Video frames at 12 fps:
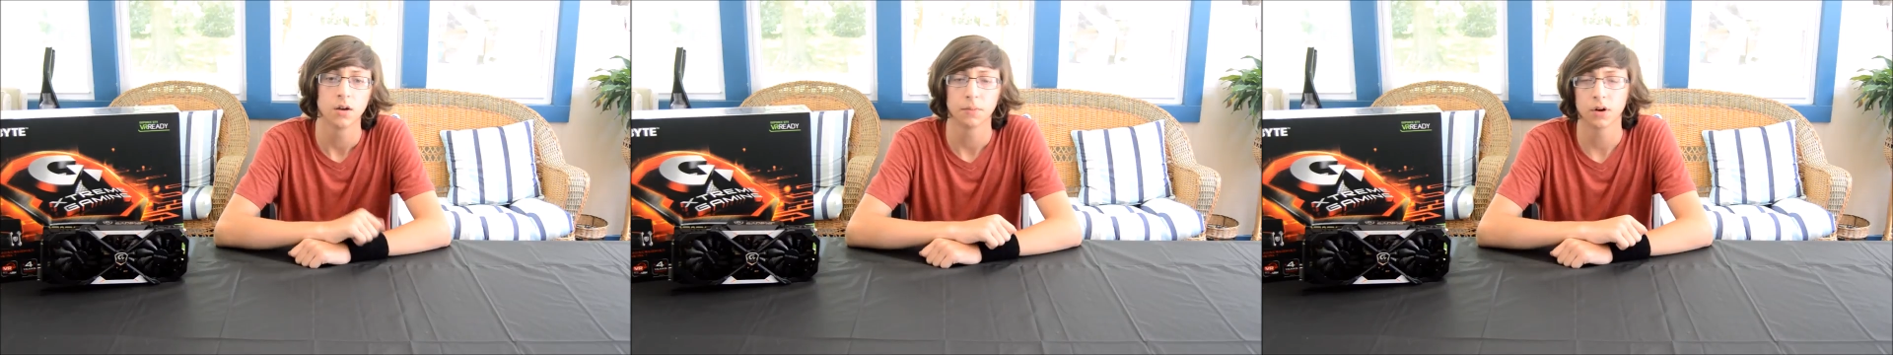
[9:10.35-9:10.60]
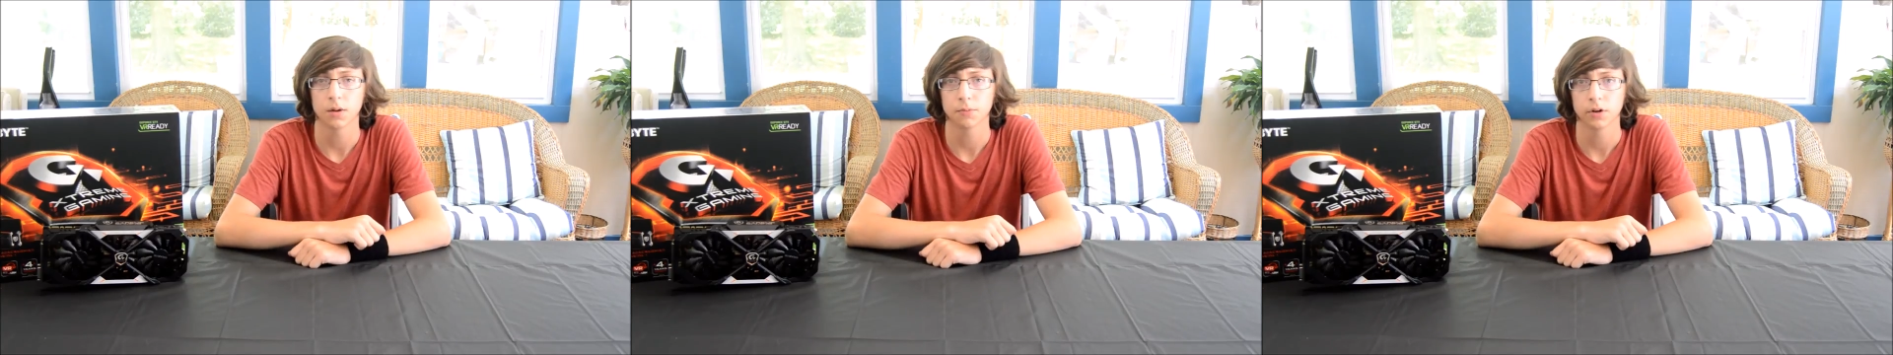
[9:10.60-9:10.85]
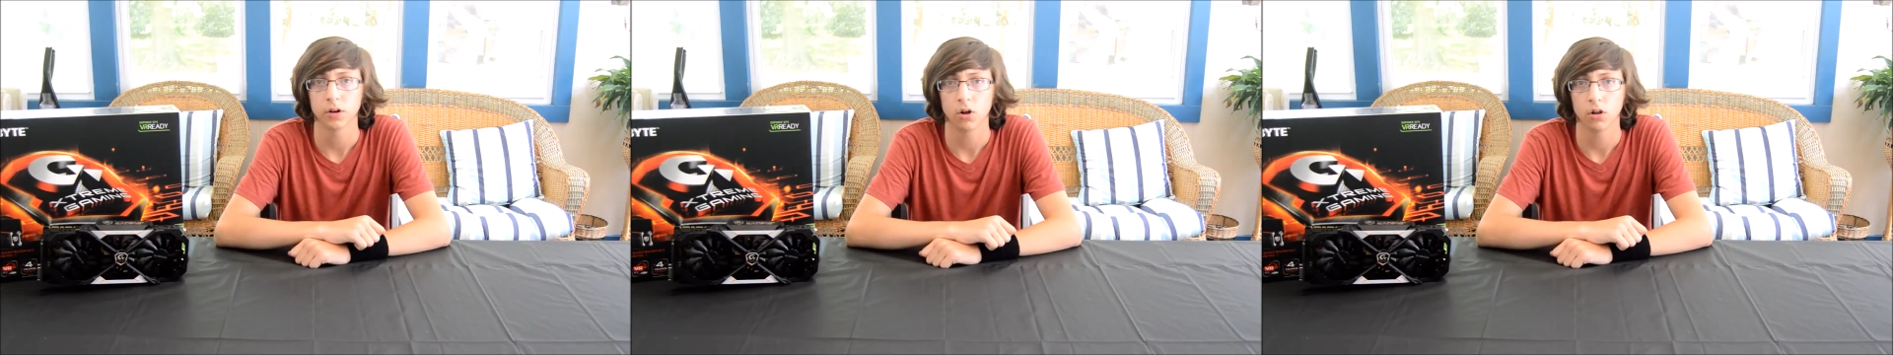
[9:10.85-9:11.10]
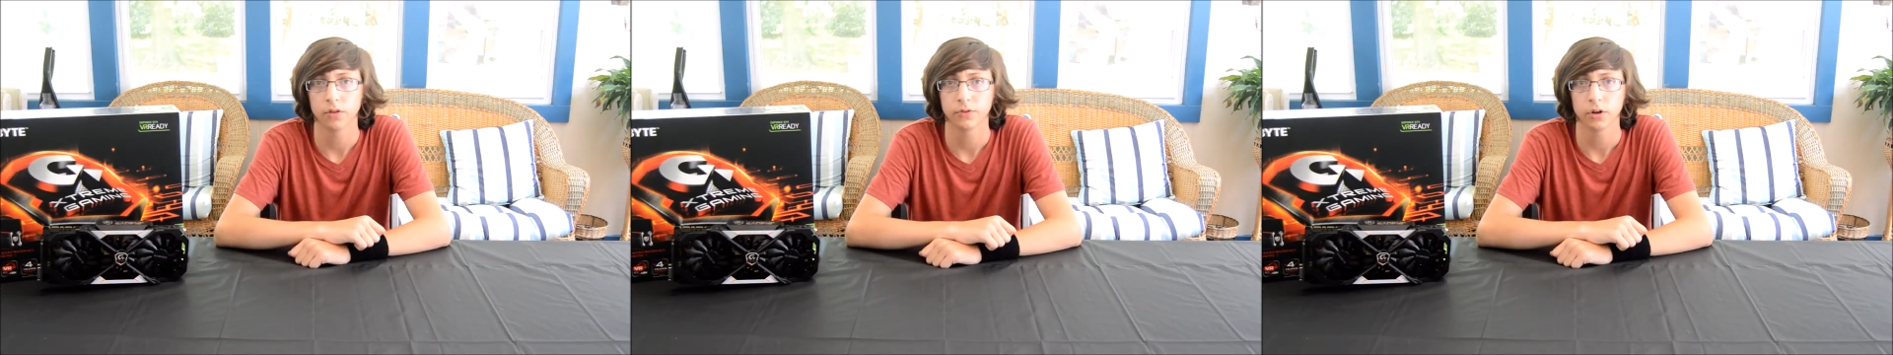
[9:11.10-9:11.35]
but upgrade
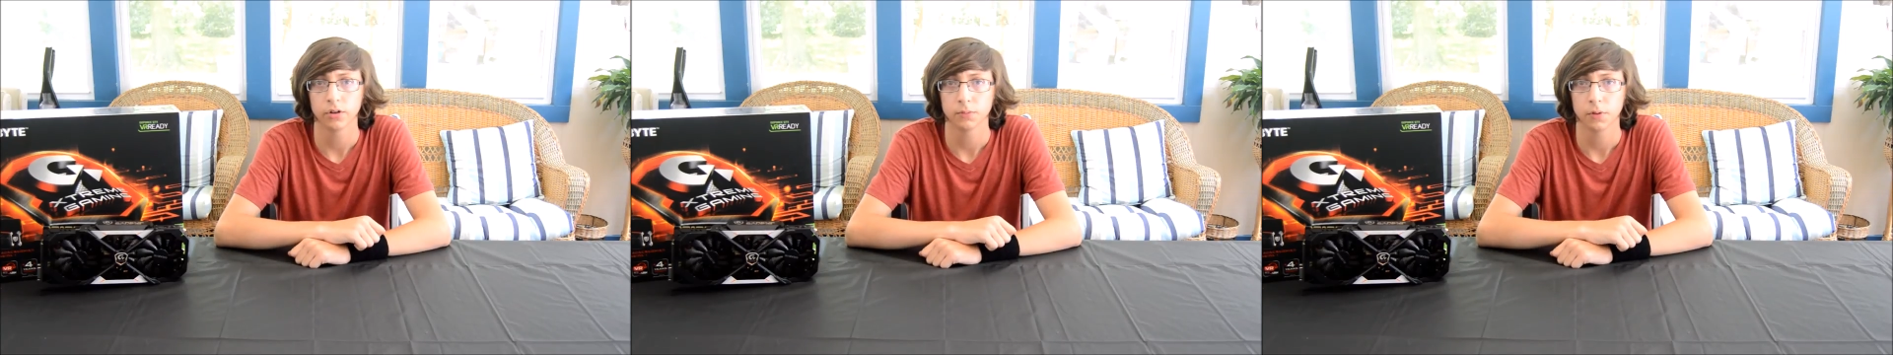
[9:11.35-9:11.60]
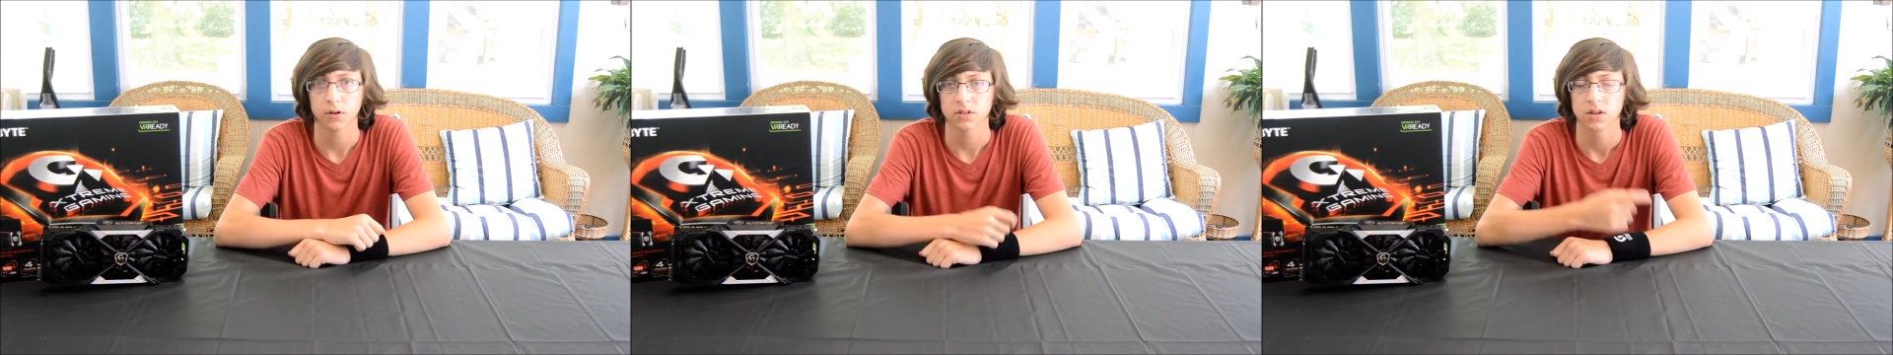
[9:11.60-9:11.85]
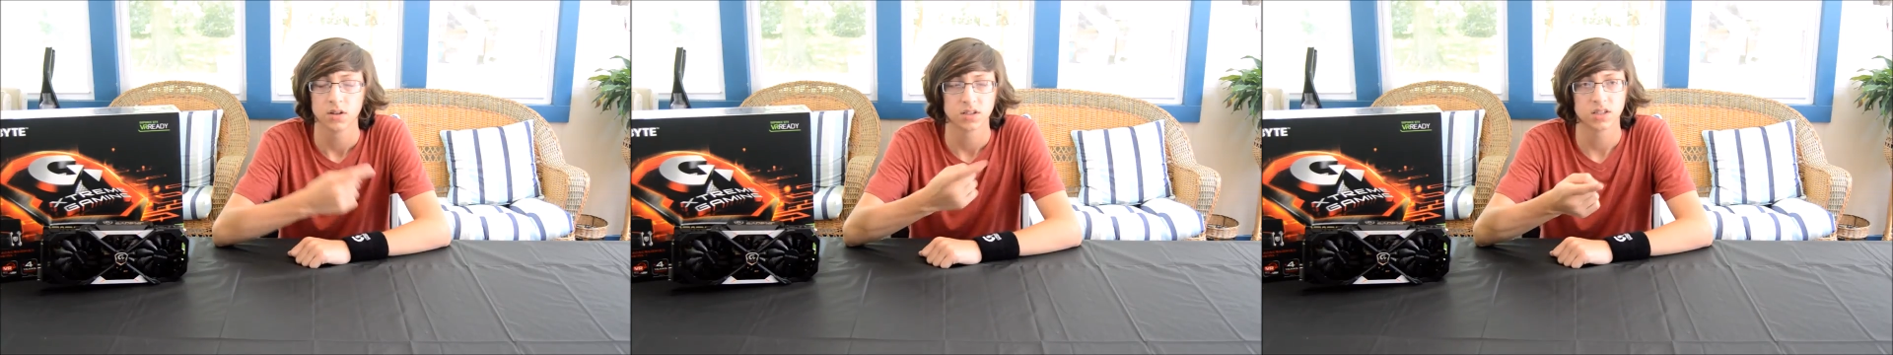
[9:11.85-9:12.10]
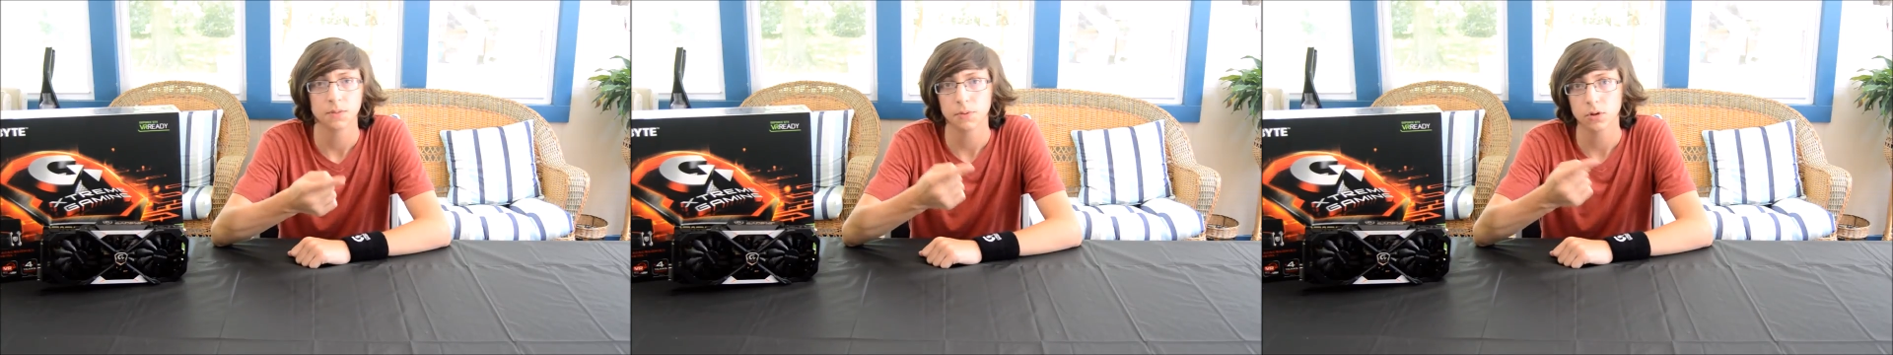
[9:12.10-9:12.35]
all of your other parts,
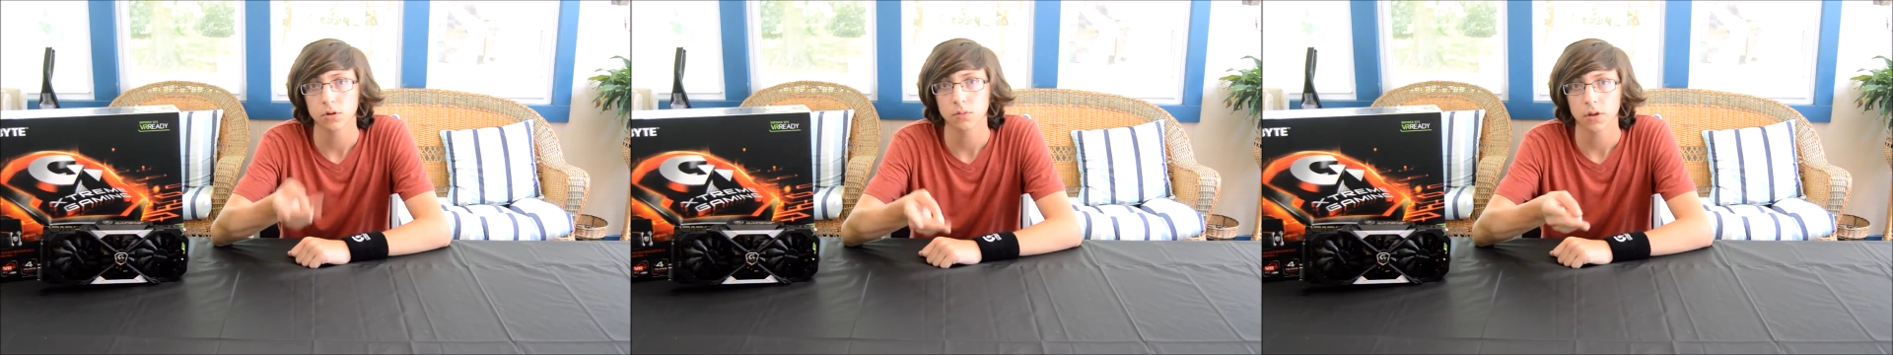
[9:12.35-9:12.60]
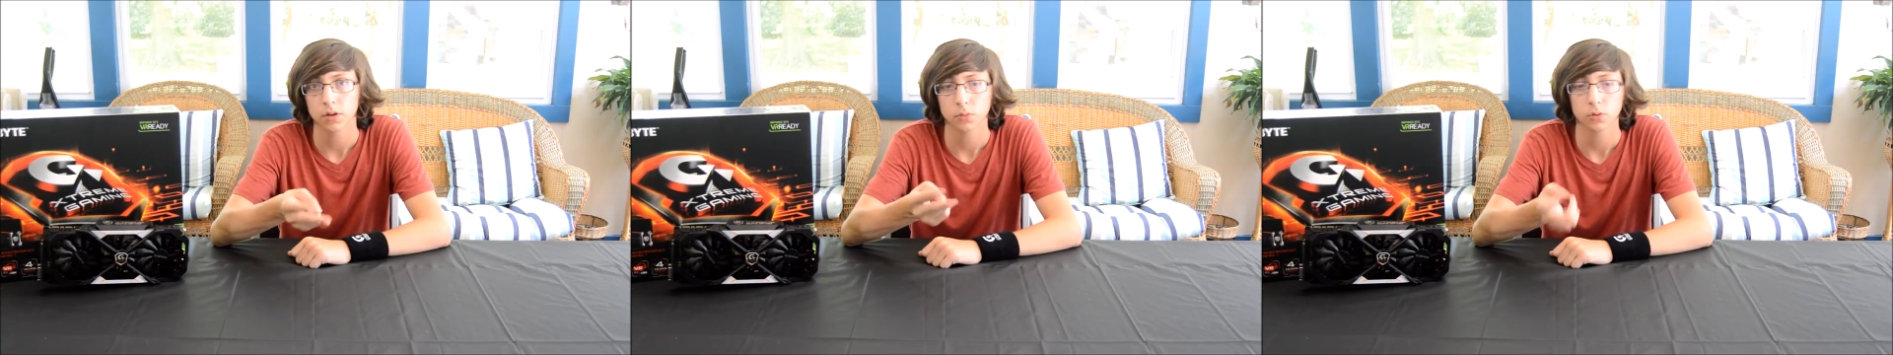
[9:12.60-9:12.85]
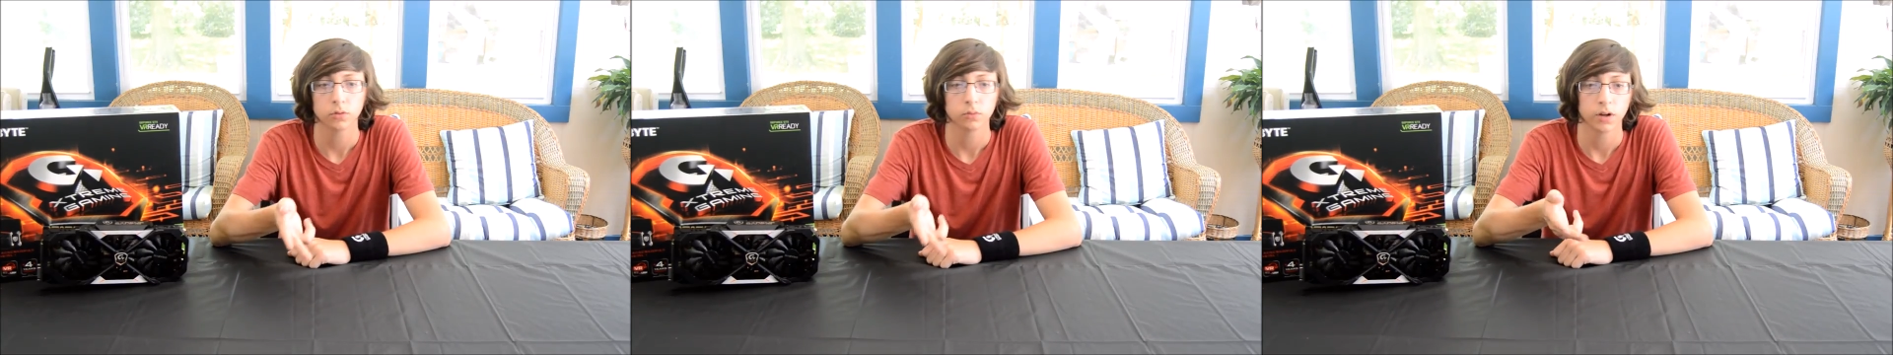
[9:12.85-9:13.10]
C P U, motherboard,